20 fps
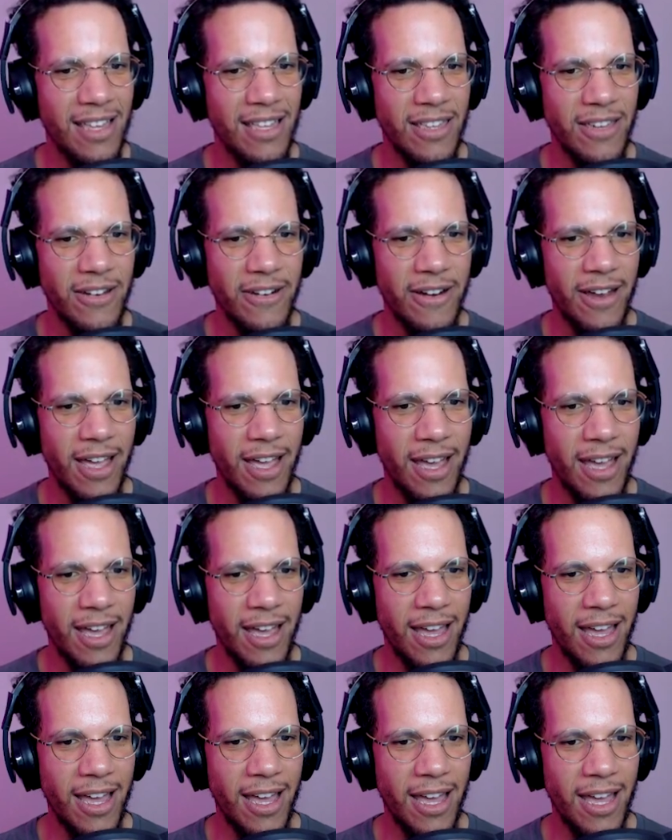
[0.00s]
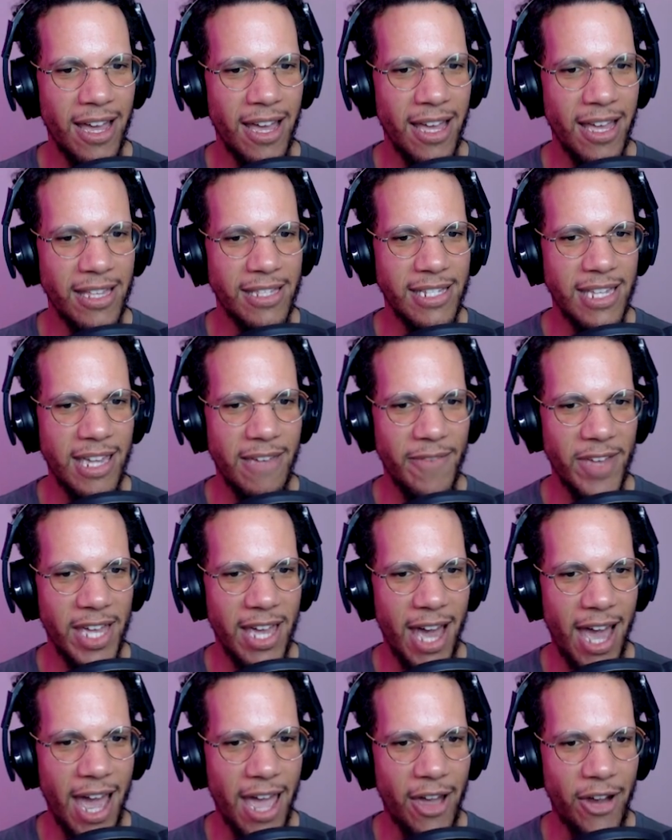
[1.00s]
you're a skeevy
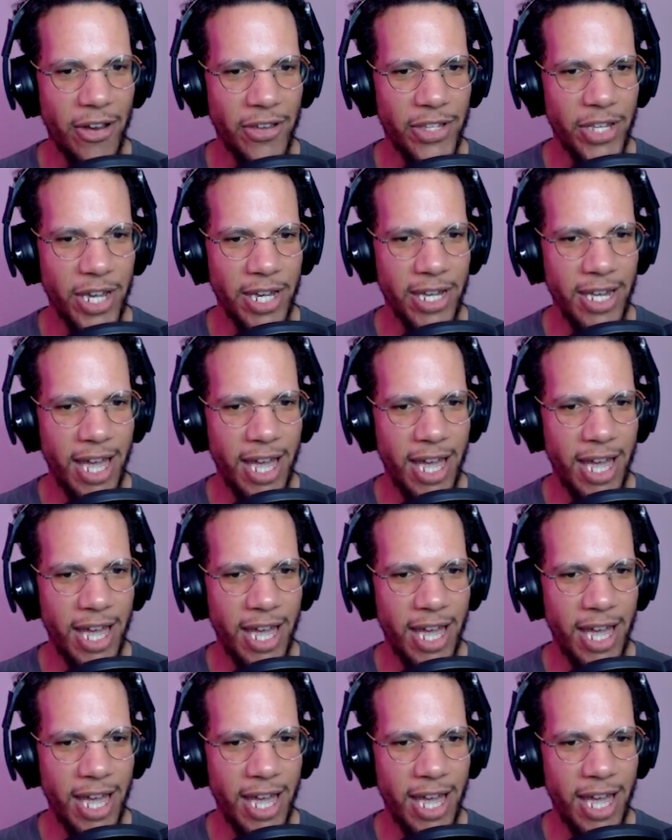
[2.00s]
guy, aren't you?